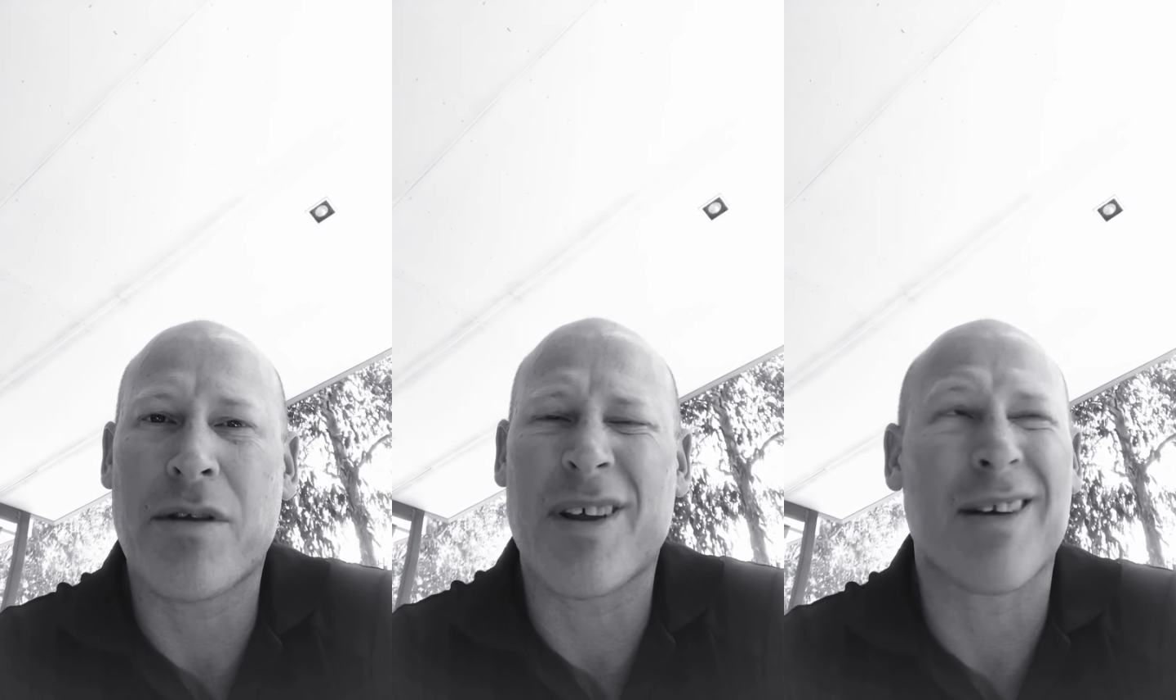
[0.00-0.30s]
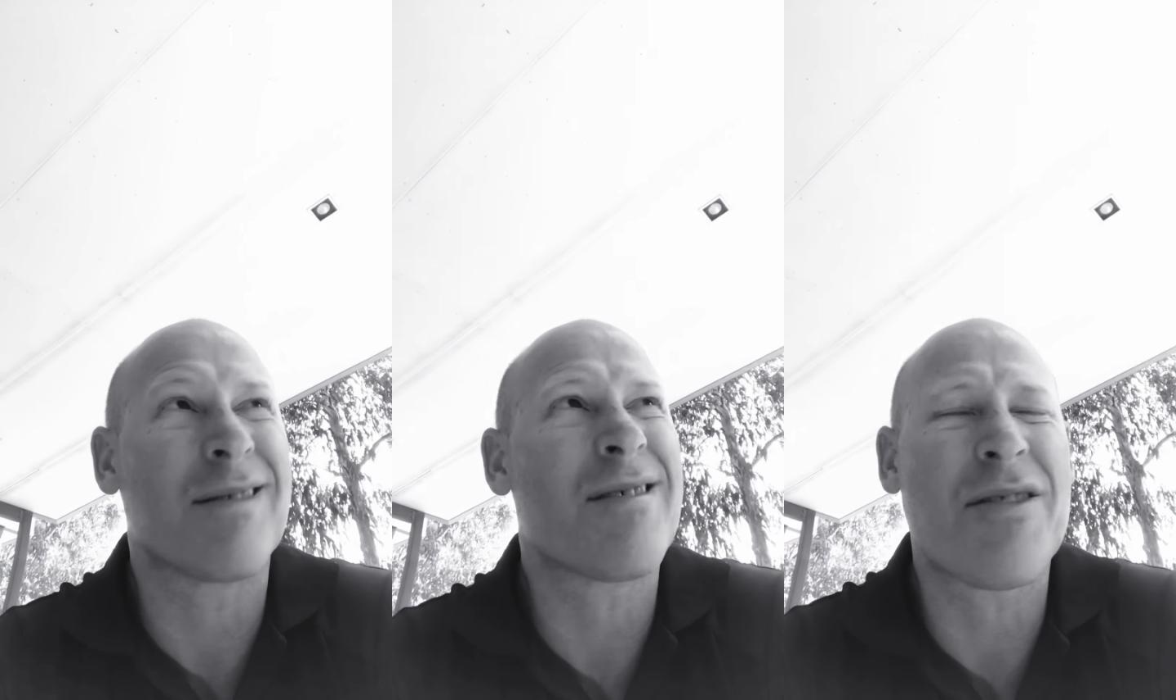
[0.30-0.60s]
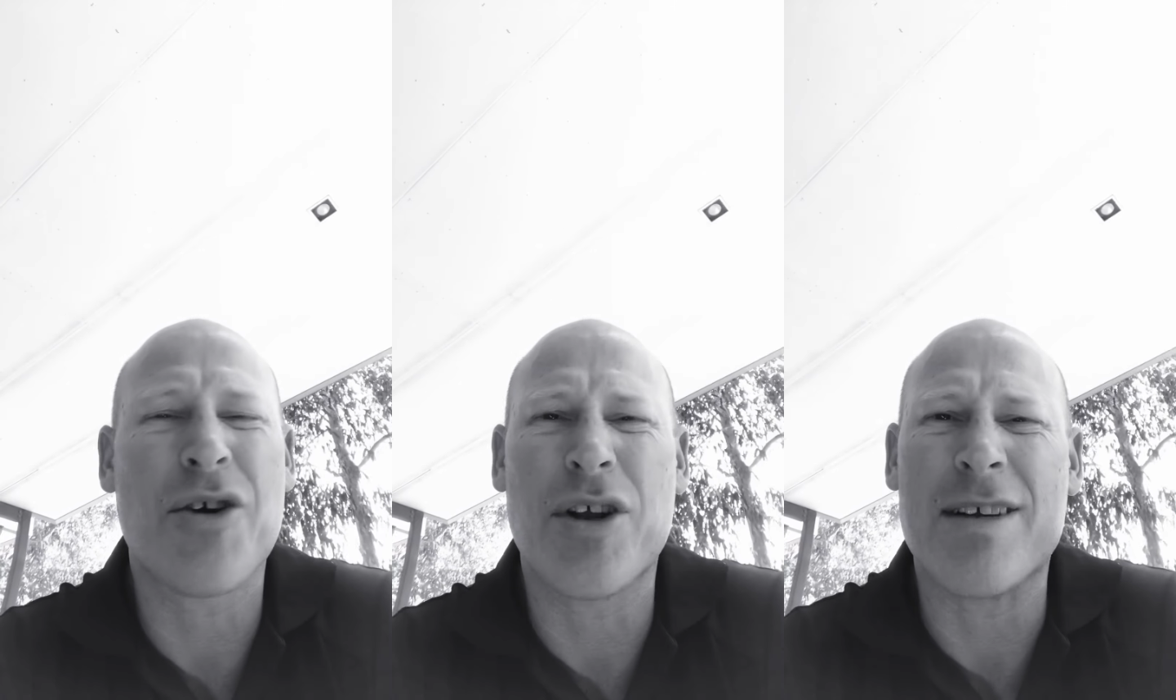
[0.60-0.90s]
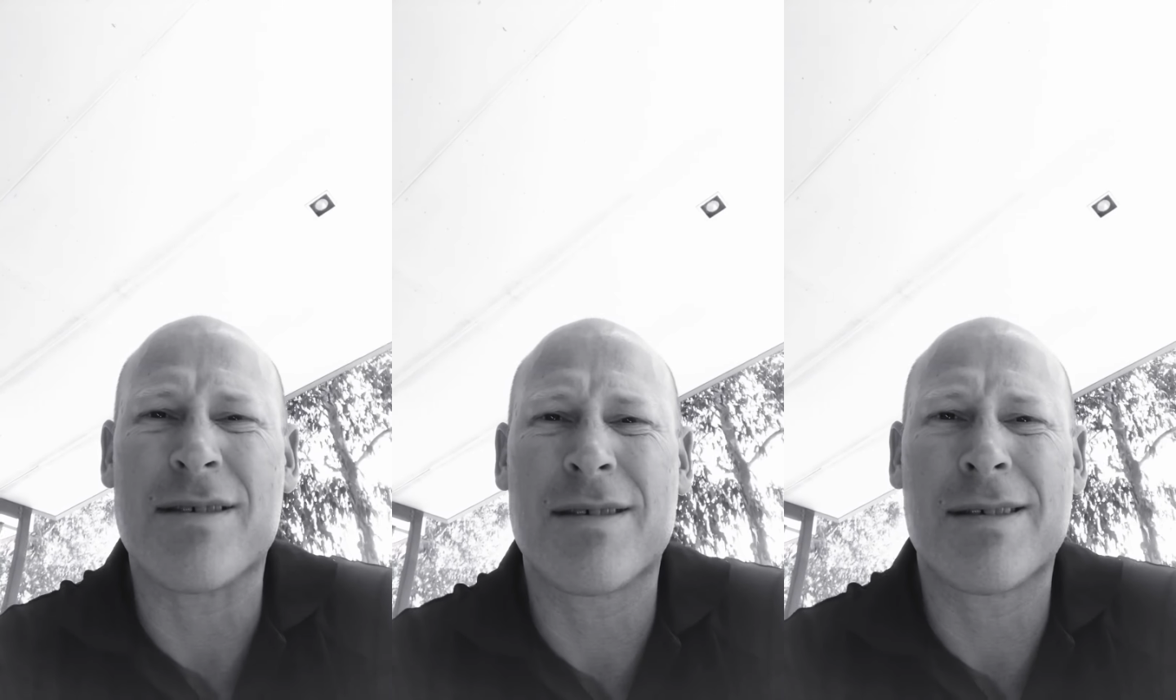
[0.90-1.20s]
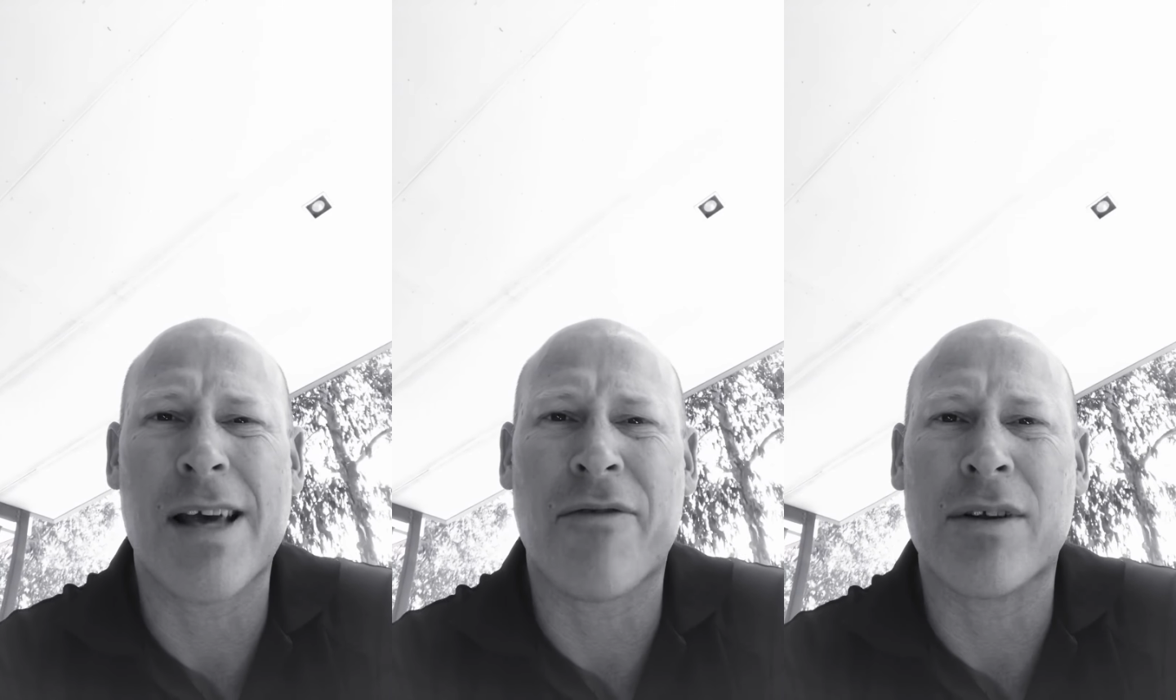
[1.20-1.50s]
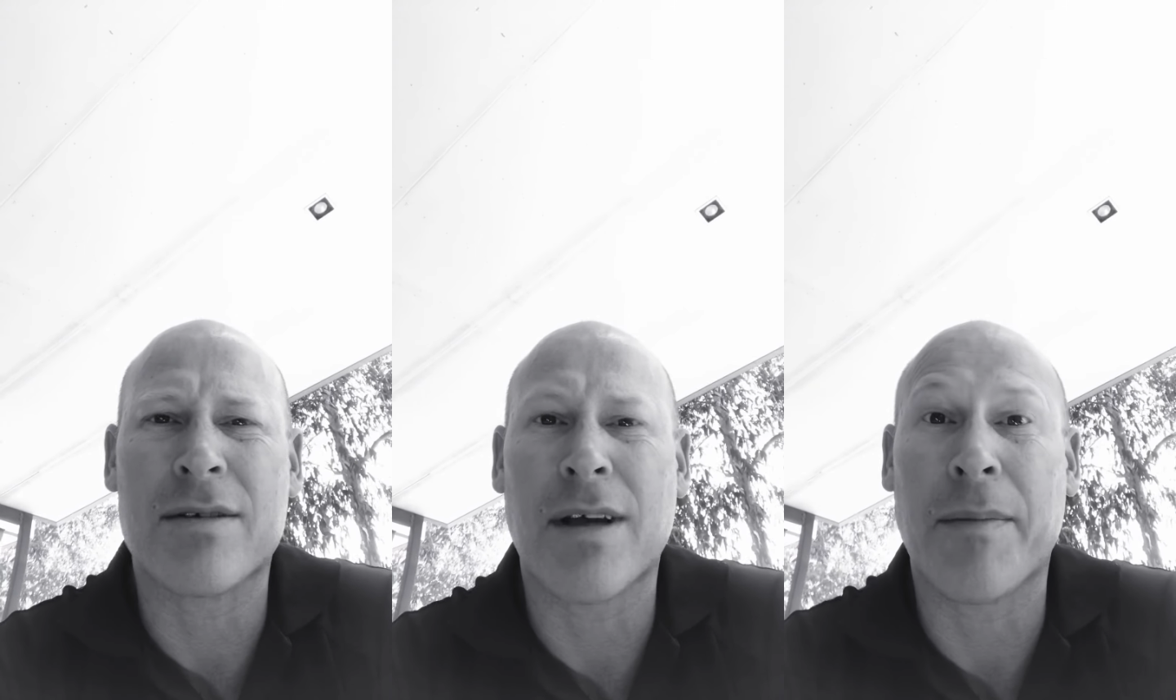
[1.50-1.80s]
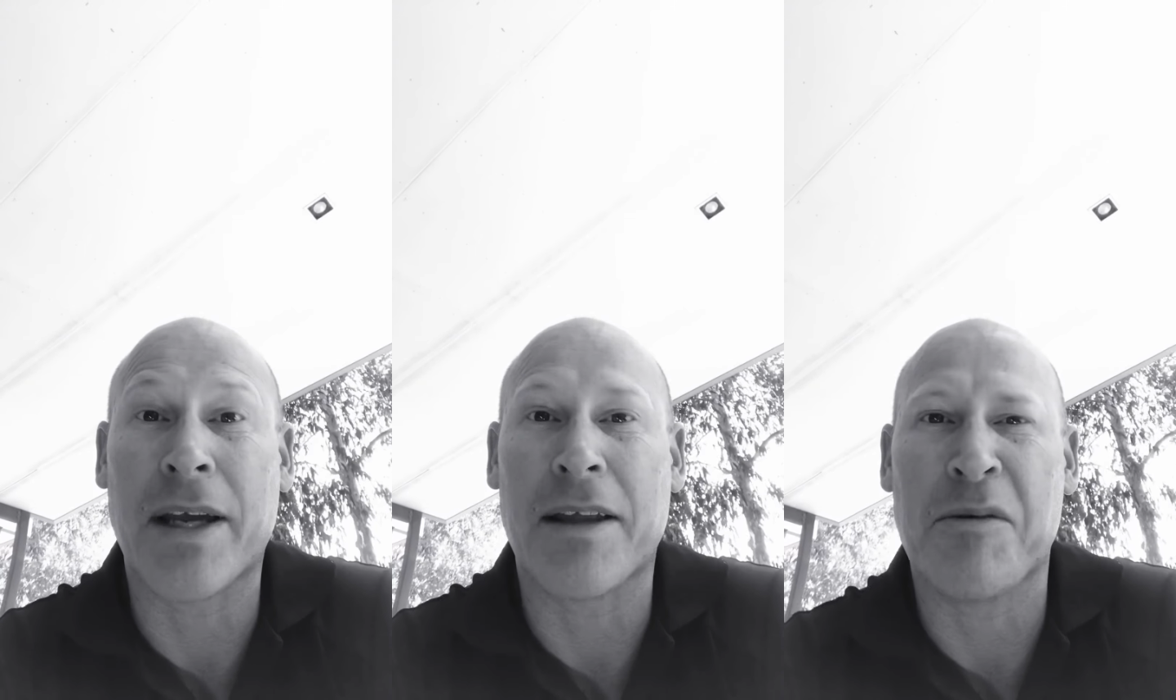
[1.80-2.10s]
I think it's 37
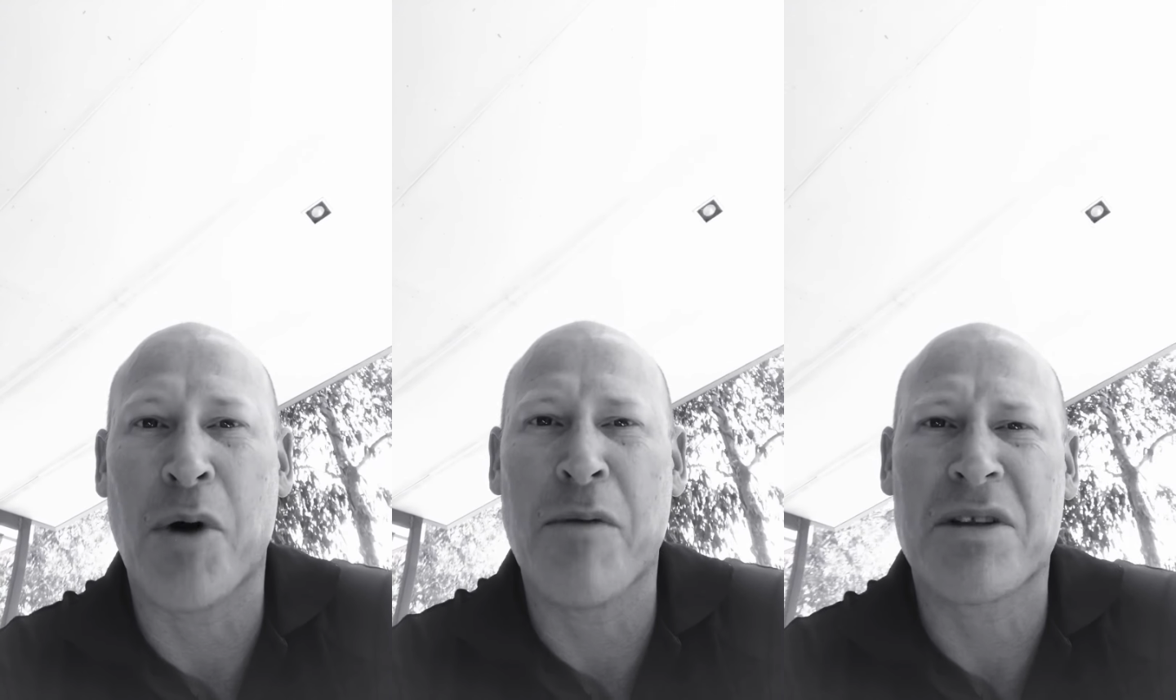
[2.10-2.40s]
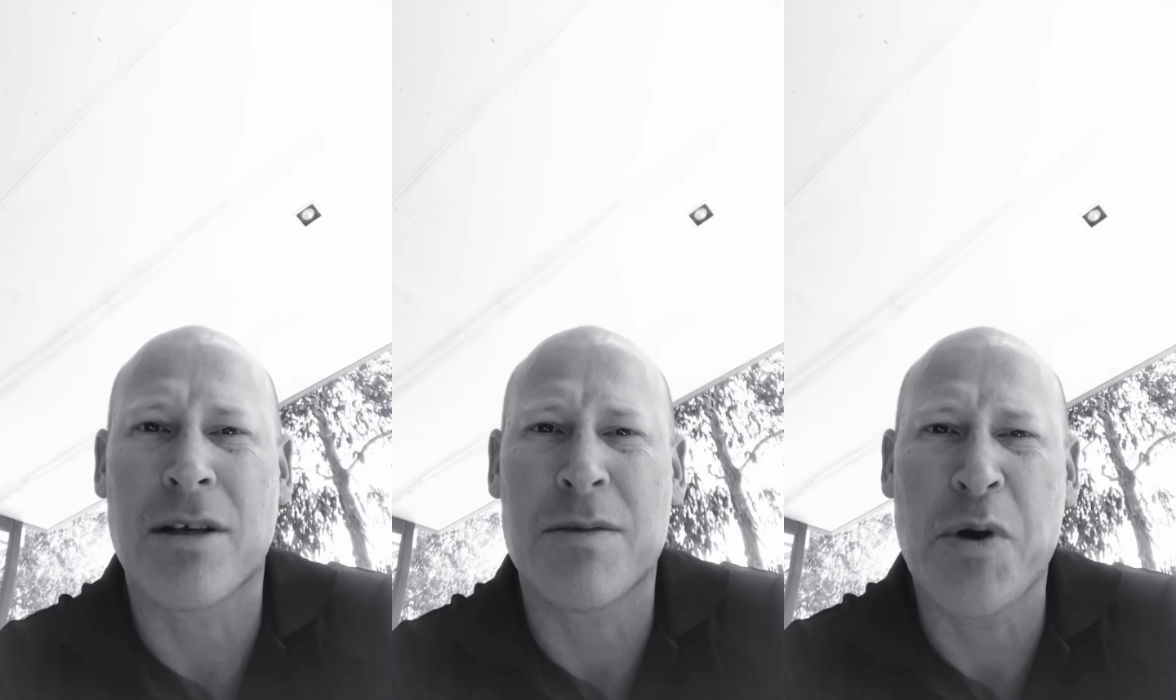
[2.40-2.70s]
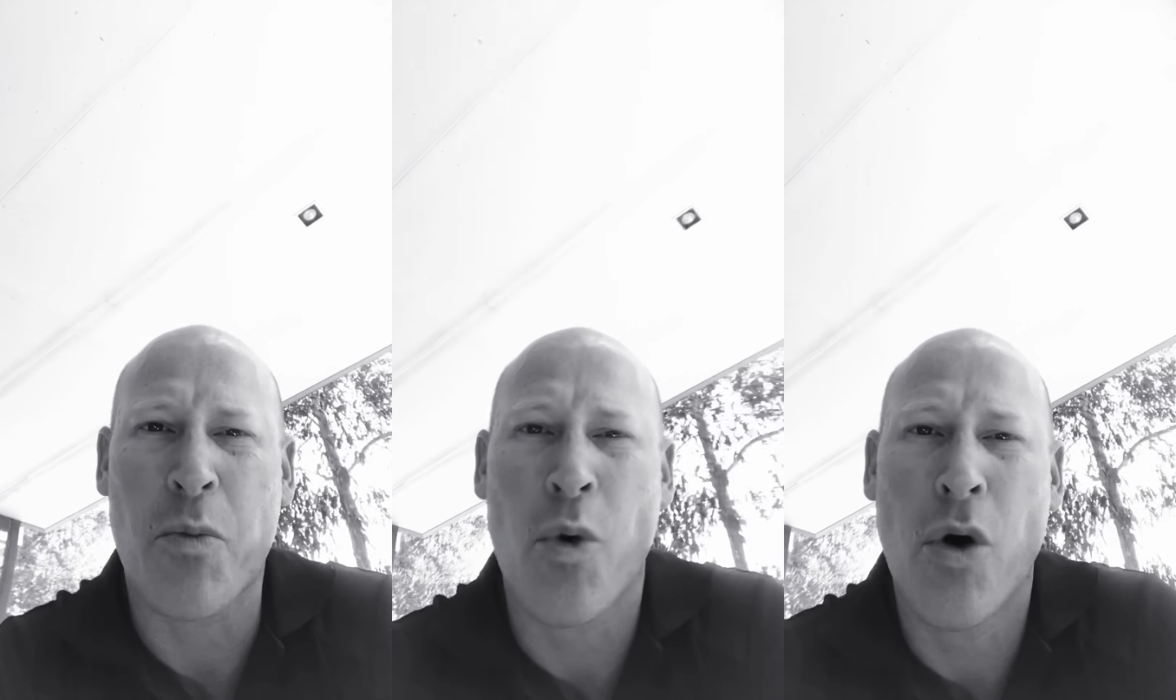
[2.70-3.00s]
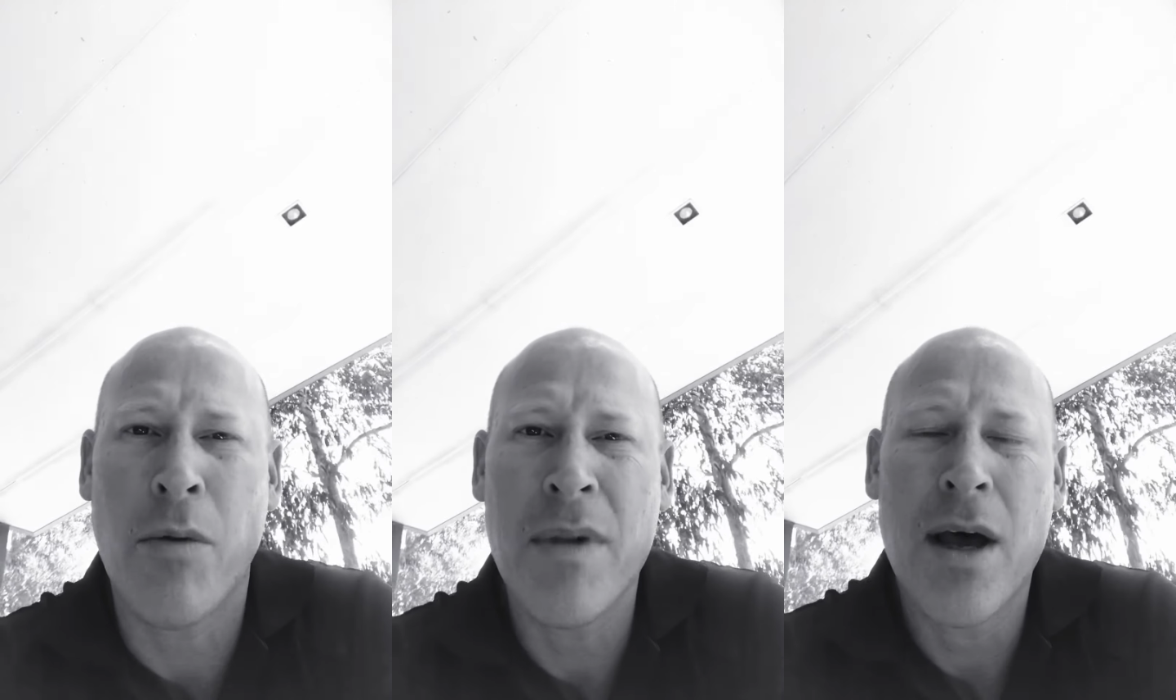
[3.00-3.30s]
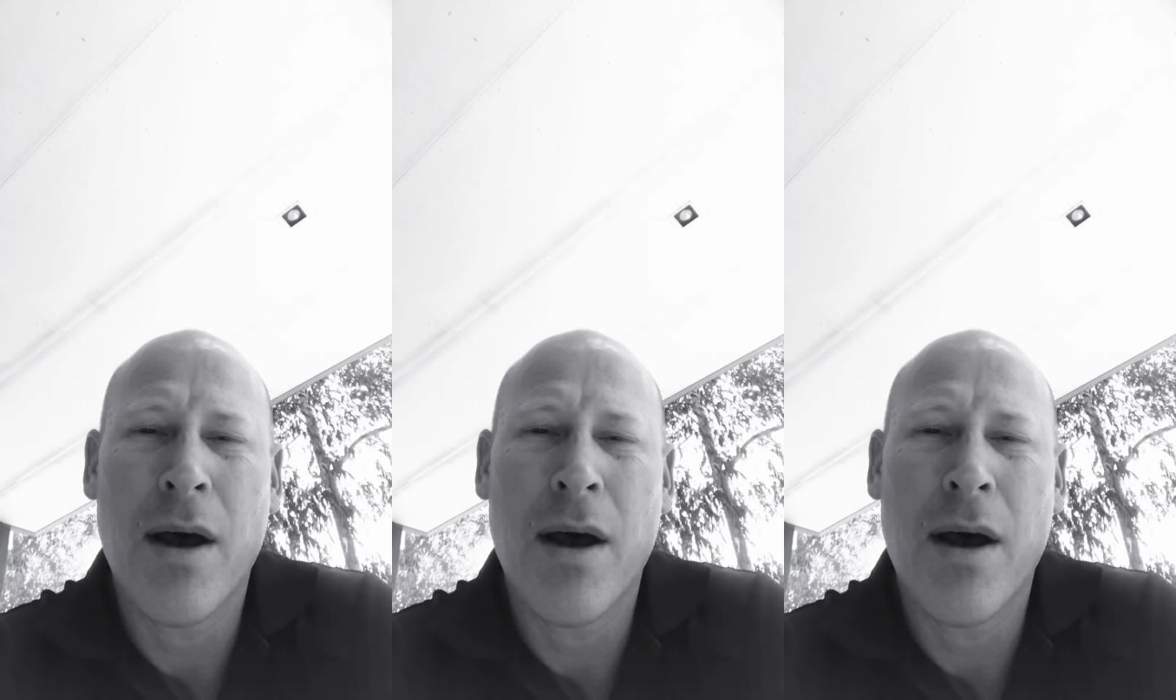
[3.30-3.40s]
something at the moment, so it's a bit warm,